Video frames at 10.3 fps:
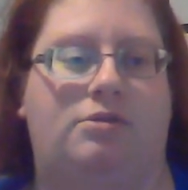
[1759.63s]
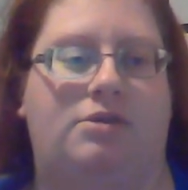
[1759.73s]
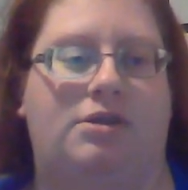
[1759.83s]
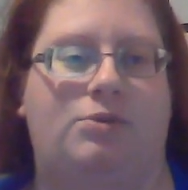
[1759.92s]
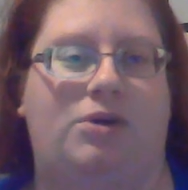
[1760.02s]

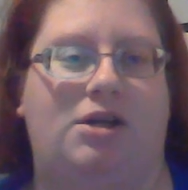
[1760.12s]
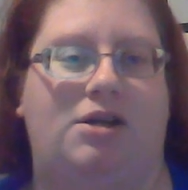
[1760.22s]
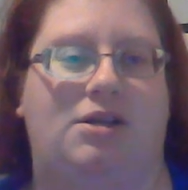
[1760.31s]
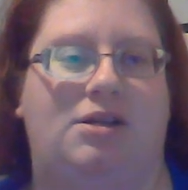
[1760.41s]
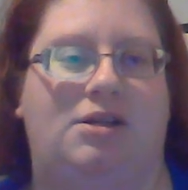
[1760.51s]
Will this
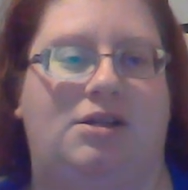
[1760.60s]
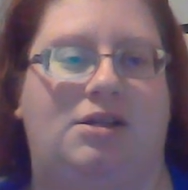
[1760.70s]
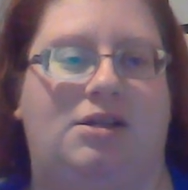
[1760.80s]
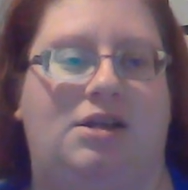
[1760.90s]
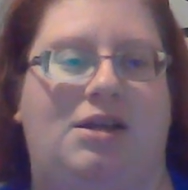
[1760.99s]
work?
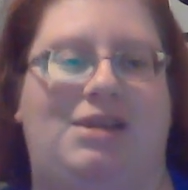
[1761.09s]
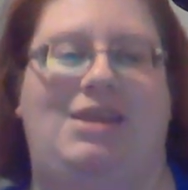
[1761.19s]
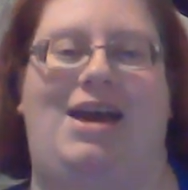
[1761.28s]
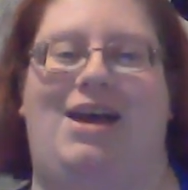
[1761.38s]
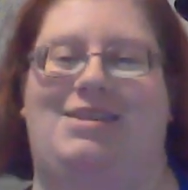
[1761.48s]

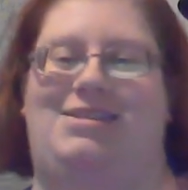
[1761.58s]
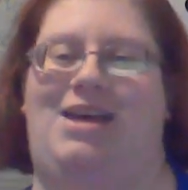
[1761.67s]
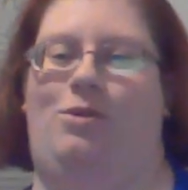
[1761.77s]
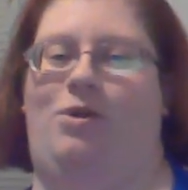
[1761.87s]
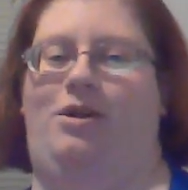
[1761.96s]
Yes,
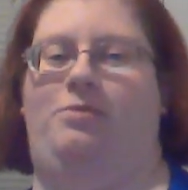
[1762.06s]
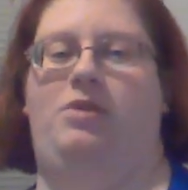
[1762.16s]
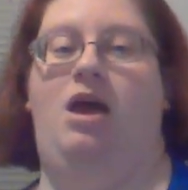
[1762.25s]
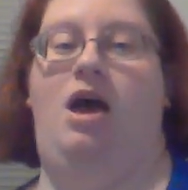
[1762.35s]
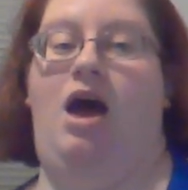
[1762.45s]
that'll work.
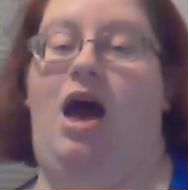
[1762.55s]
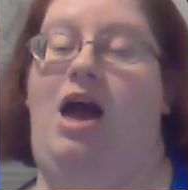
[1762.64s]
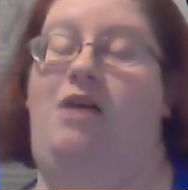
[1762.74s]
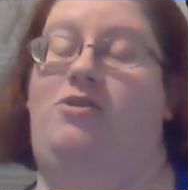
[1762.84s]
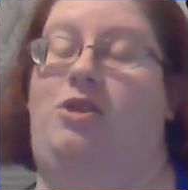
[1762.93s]

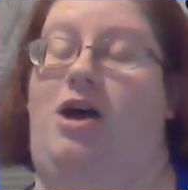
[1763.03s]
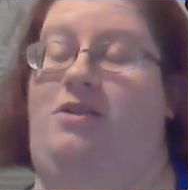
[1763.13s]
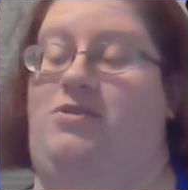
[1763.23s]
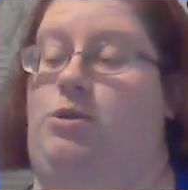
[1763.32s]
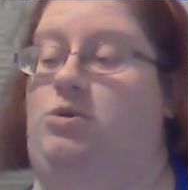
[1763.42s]
I have a
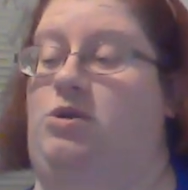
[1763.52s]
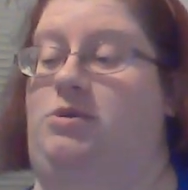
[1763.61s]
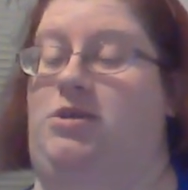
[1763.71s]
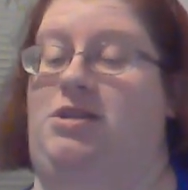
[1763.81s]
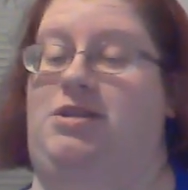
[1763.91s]
lot of
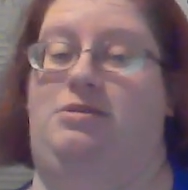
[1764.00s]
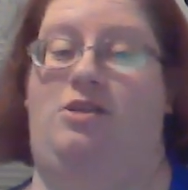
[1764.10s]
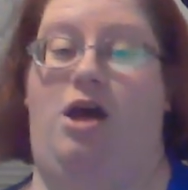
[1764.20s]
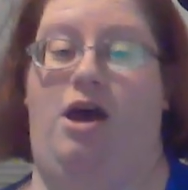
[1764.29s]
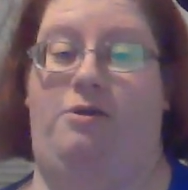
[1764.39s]
subscriptions.
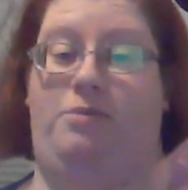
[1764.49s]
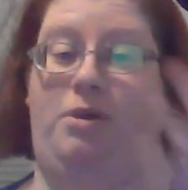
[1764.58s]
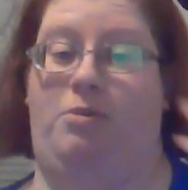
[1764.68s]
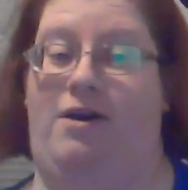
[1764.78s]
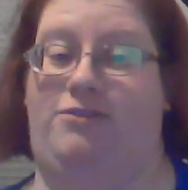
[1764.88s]
A lot of
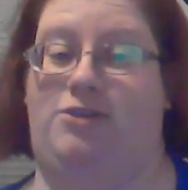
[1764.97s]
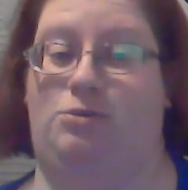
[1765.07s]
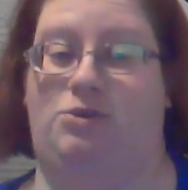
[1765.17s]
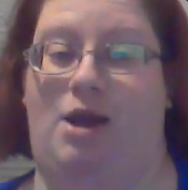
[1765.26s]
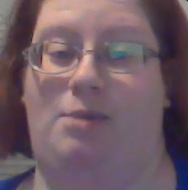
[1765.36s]
people I've
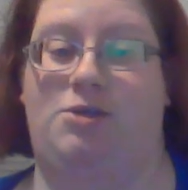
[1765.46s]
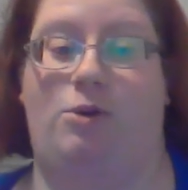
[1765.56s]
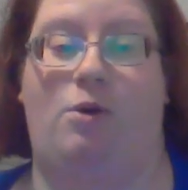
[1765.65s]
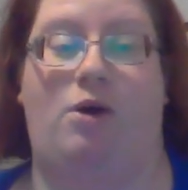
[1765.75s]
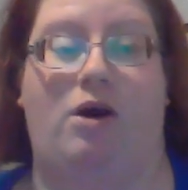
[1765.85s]
subscribed
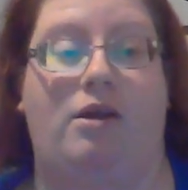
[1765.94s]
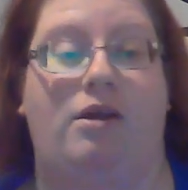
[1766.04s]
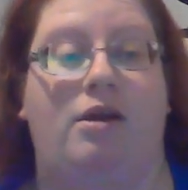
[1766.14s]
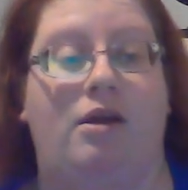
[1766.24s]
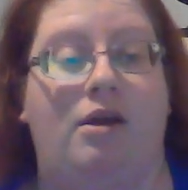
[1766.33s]
to on